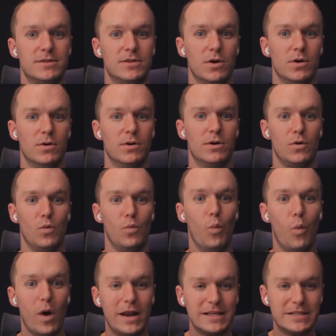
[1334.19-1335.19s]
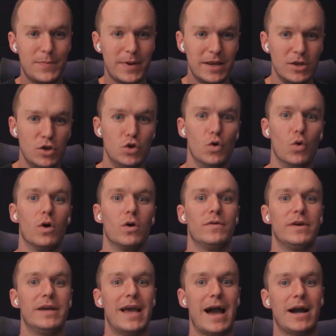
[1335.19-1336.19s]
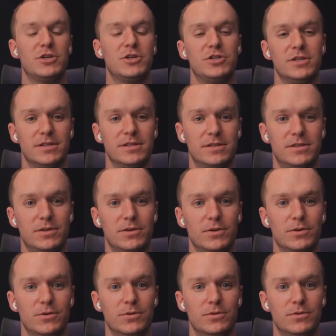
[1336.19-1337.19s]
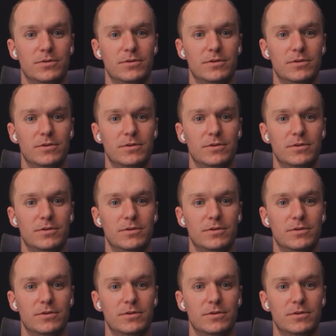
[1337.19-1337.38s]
So what has been your reaction to